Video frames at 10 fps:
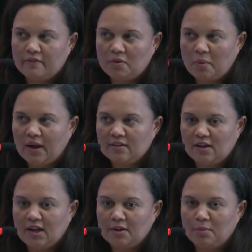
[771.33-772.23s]
the
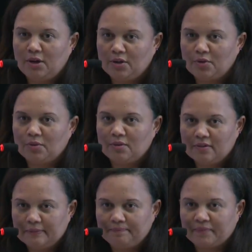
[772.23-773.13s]
wax-like
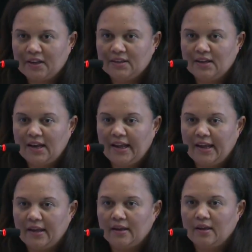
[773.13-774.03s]
molecules and
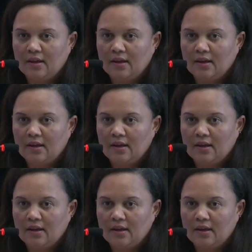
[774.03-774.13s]
delaying